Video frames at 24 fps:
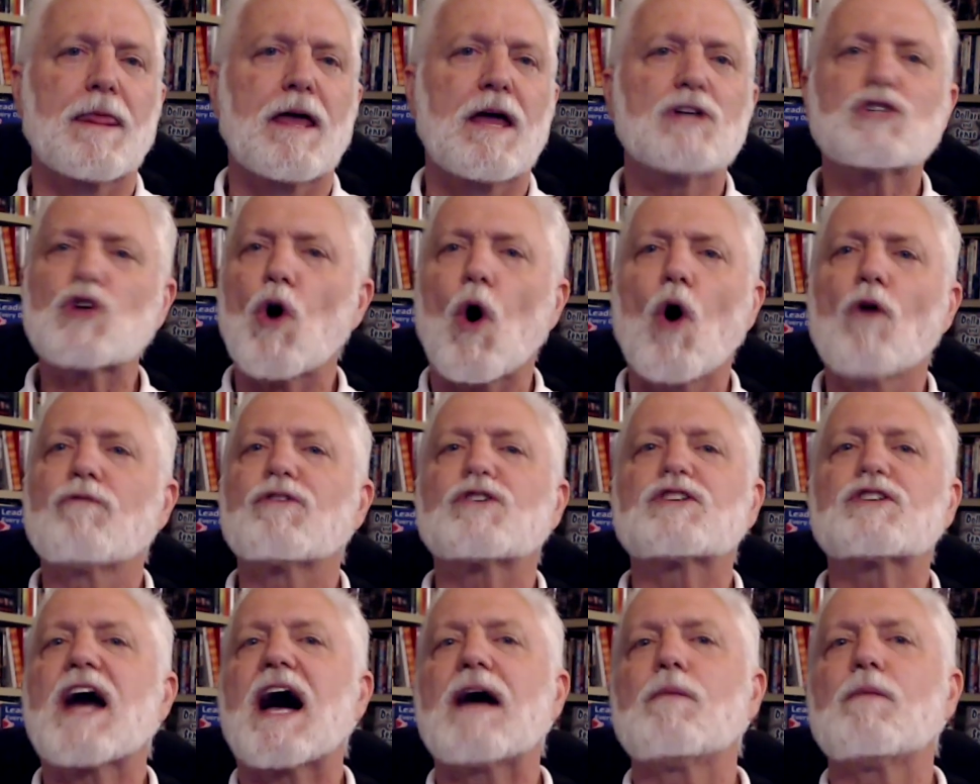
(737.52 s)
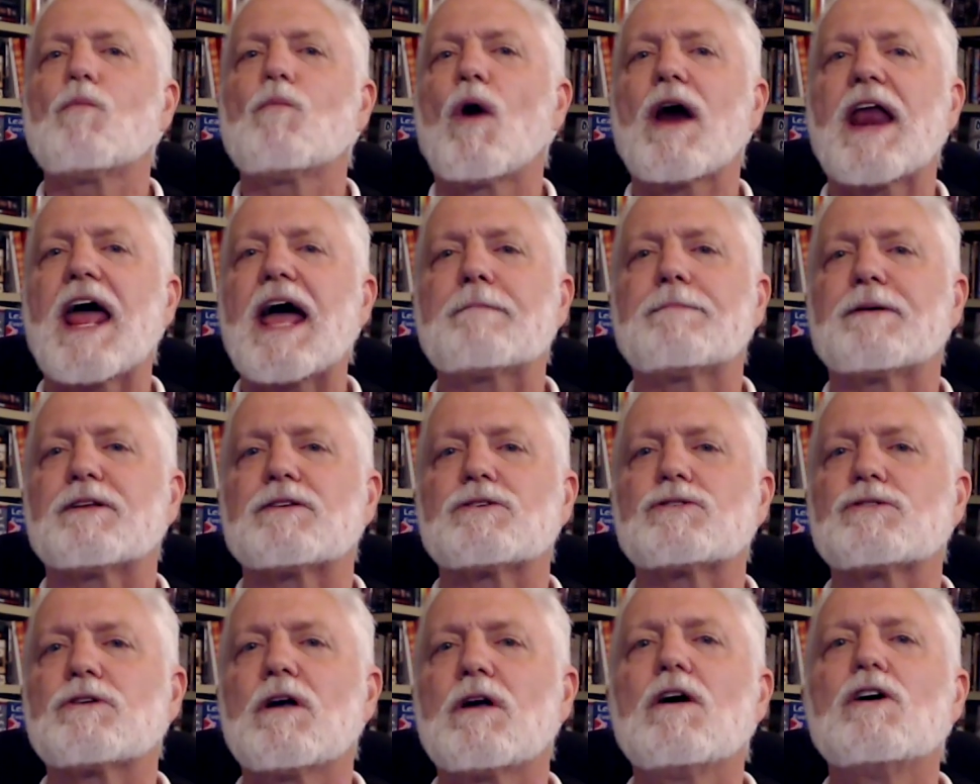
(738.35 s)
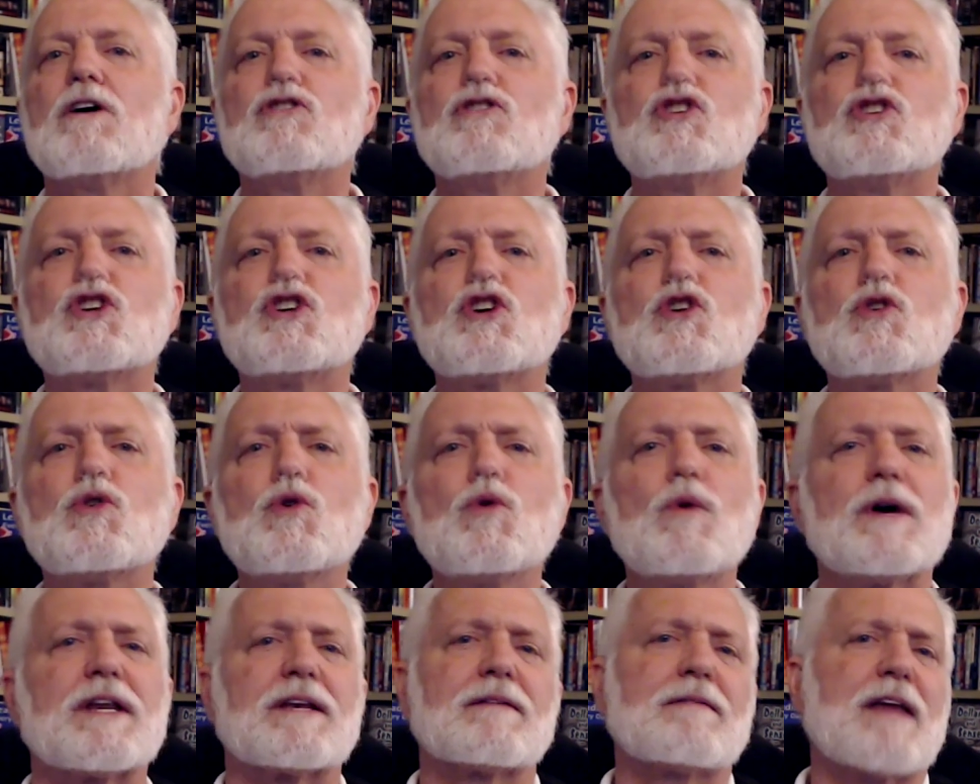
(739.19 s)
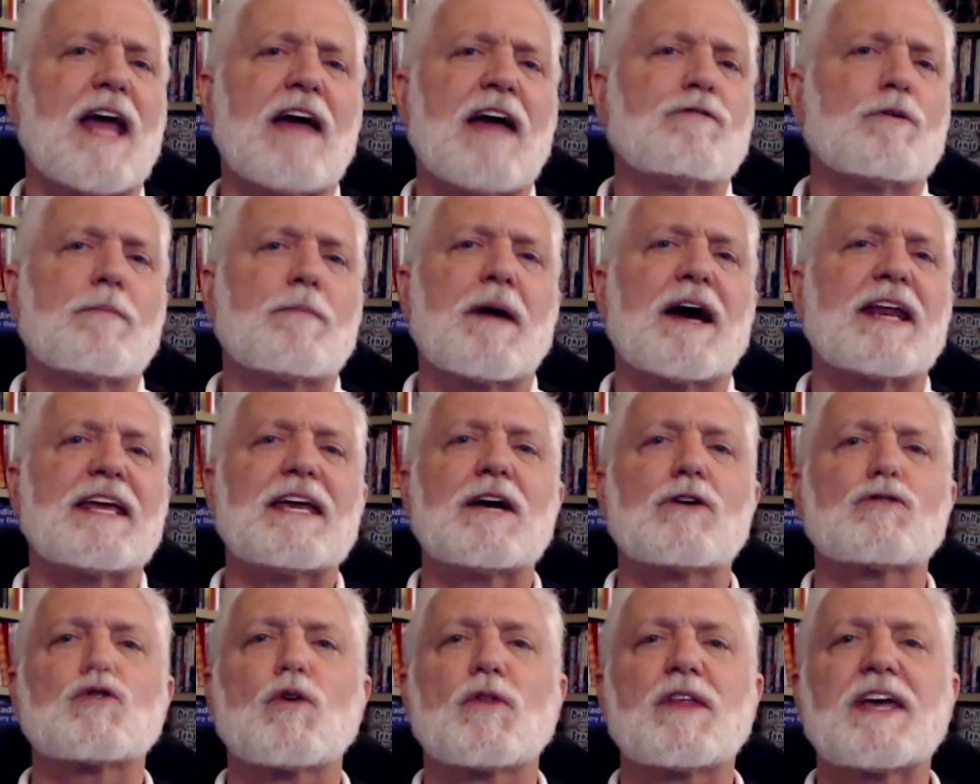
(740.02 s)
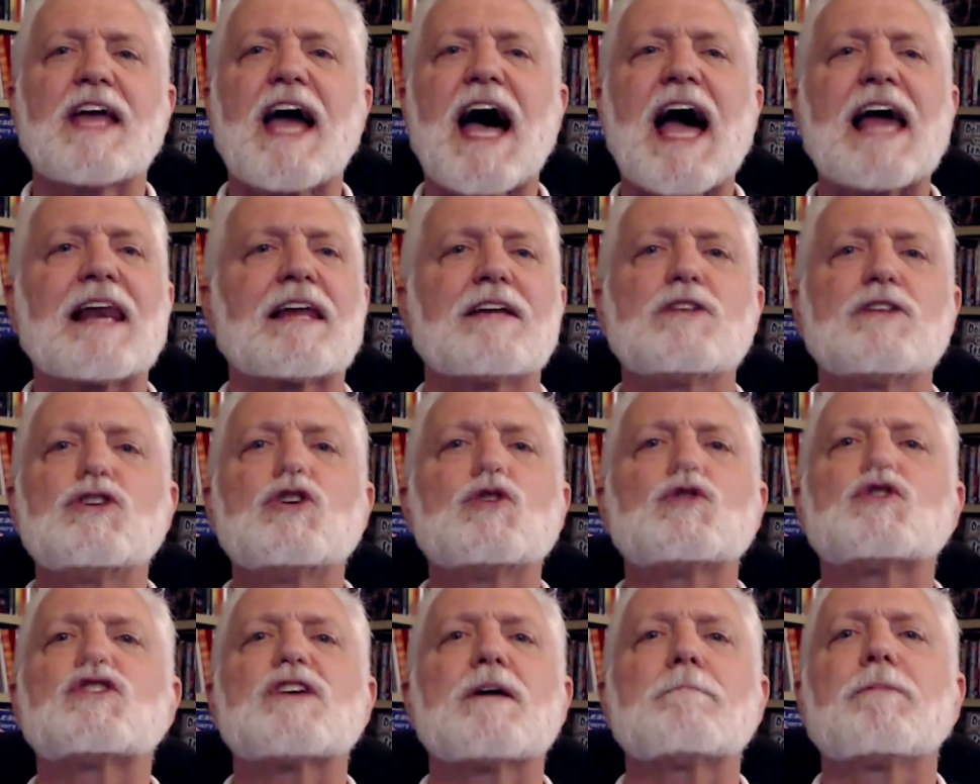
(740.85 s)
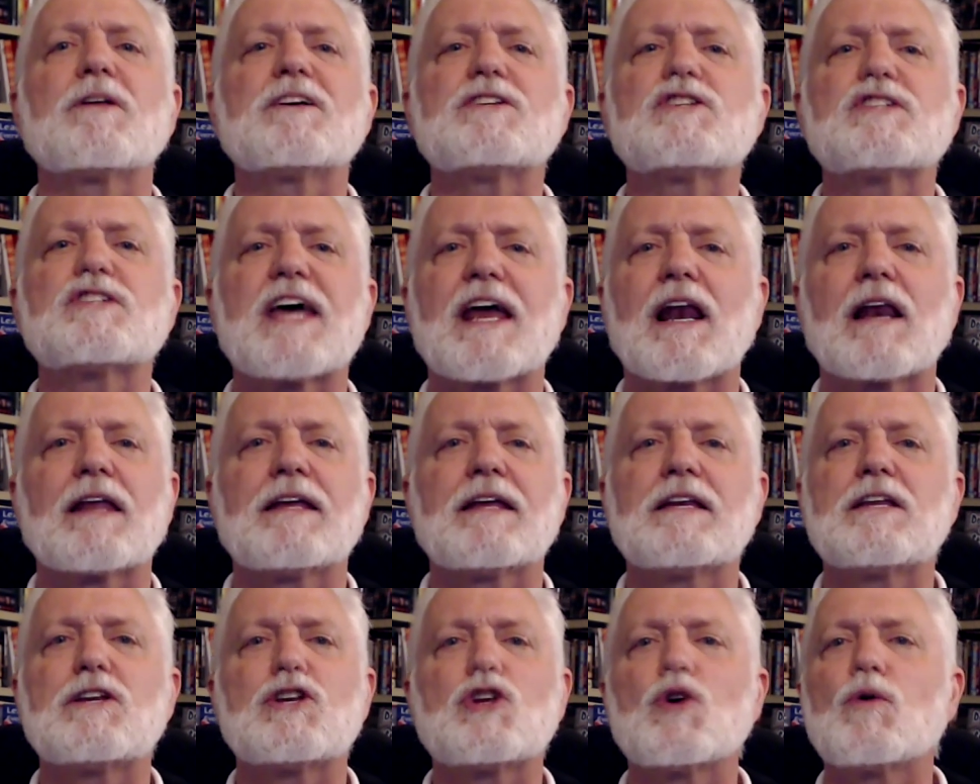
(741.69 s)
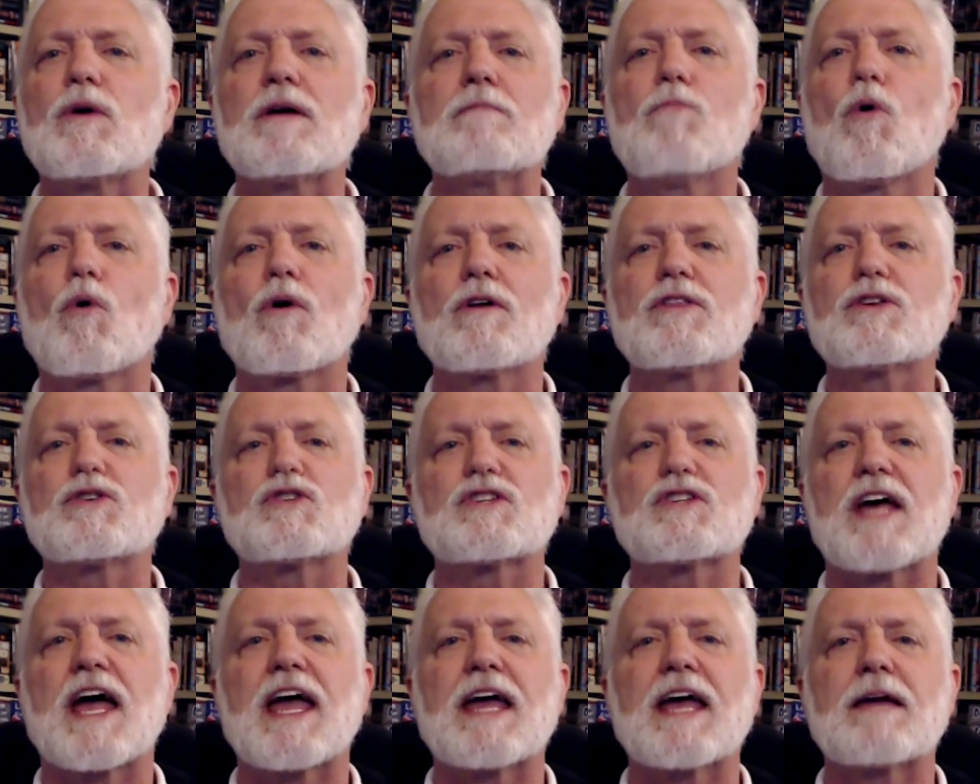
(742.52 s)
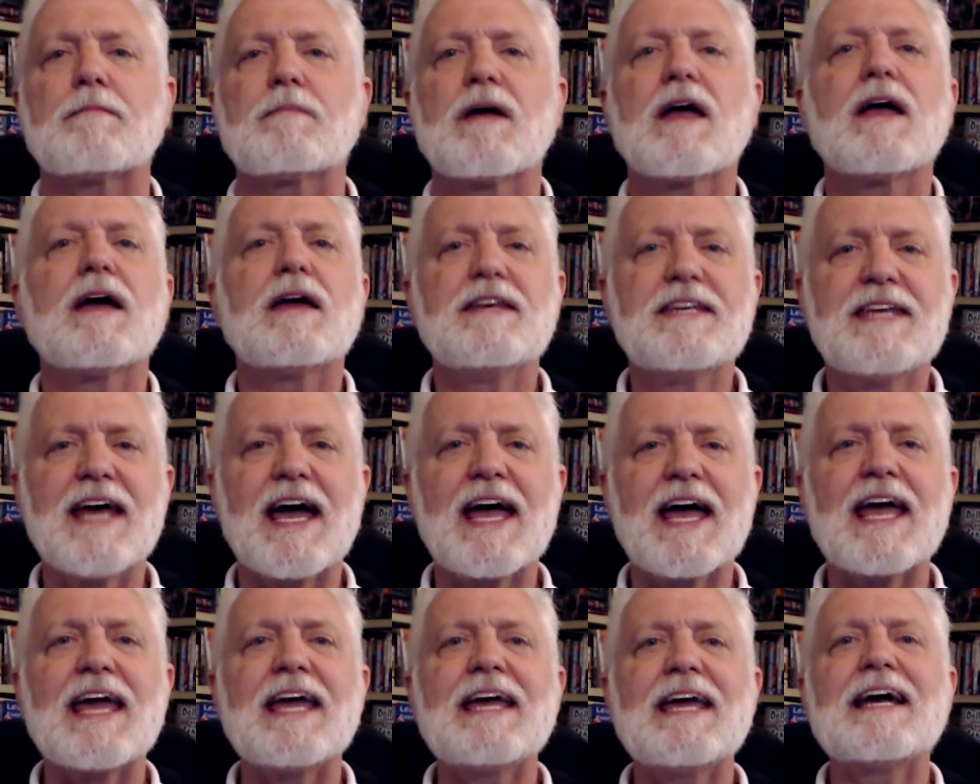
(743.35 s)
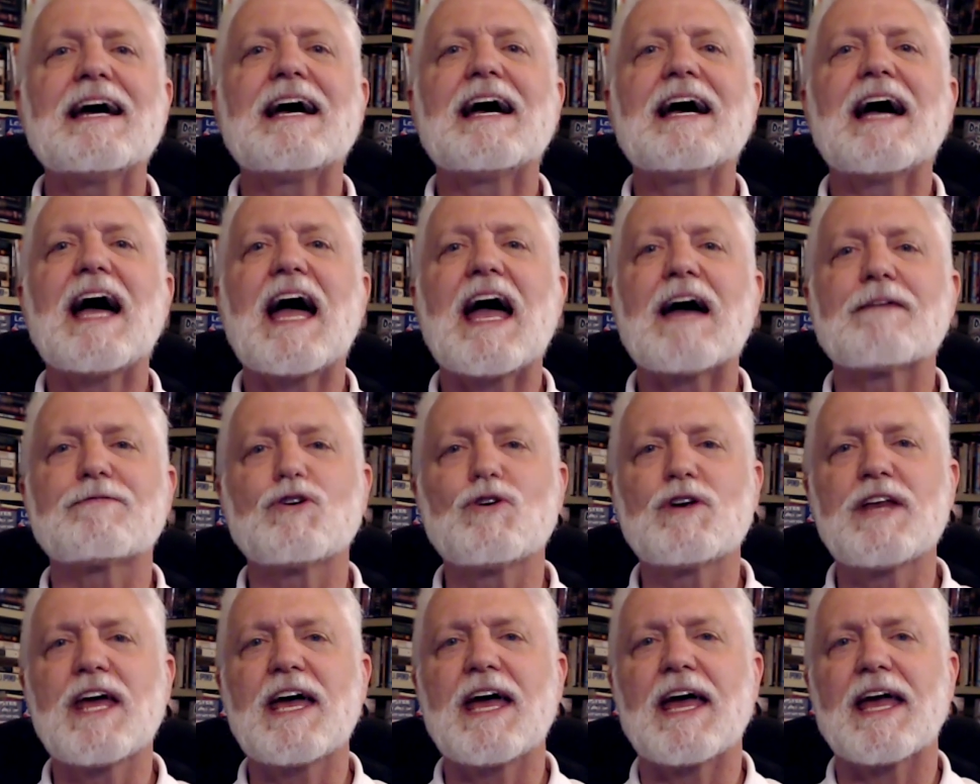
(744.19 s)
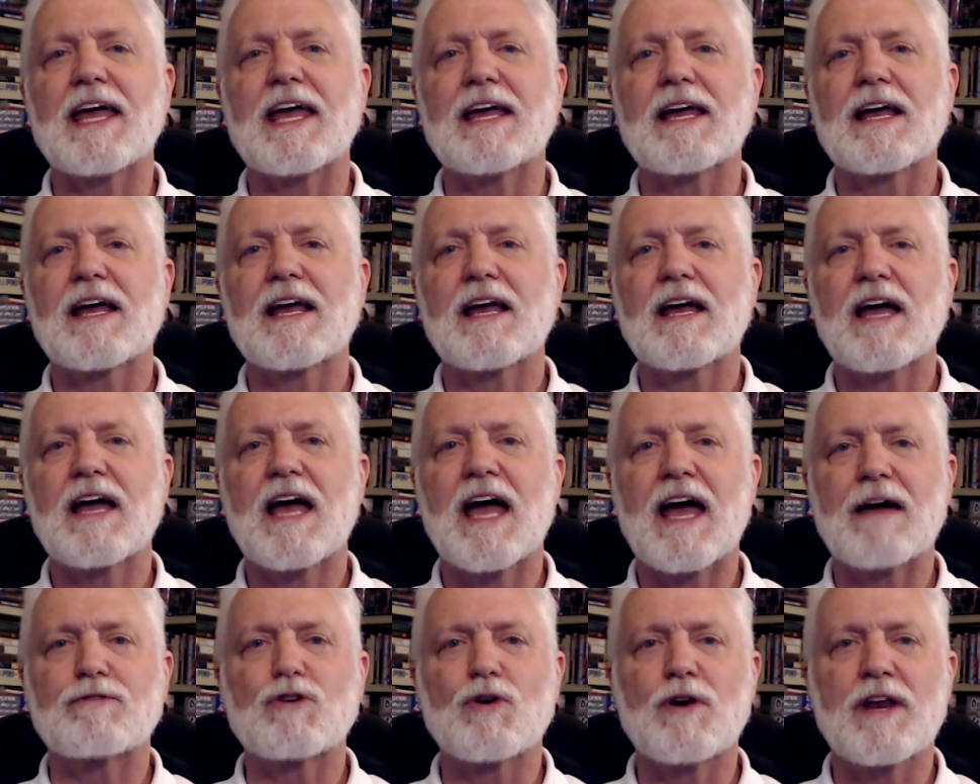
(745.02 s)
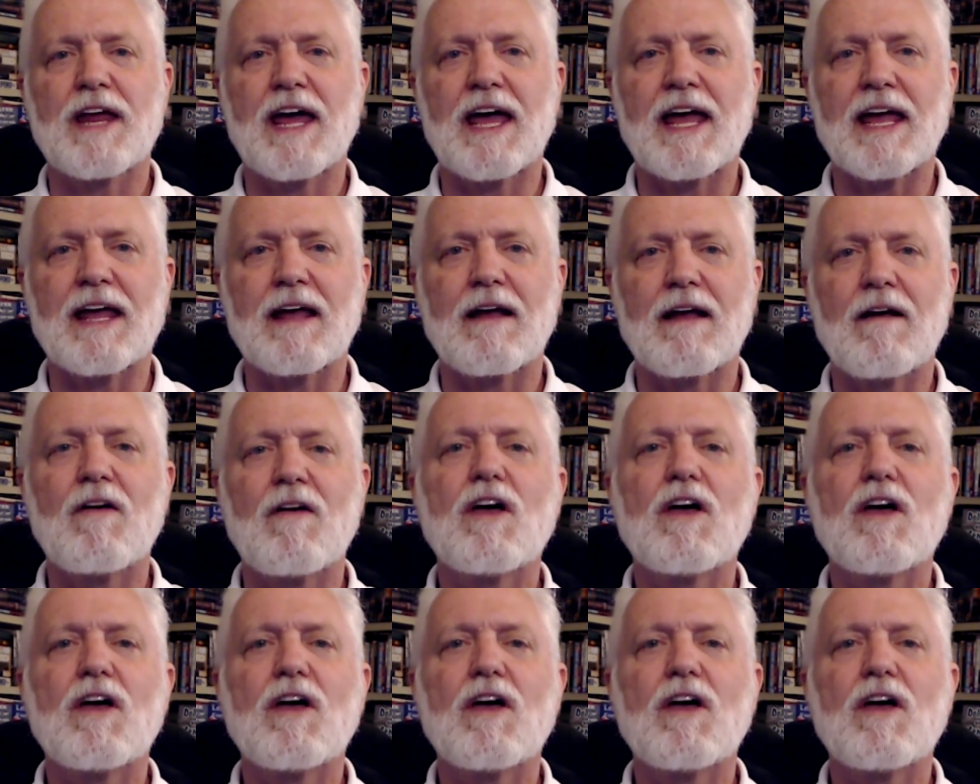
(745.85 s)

So over time, what happens? You and everybody else on the island, you simply settle into doing more of the same day after day after day.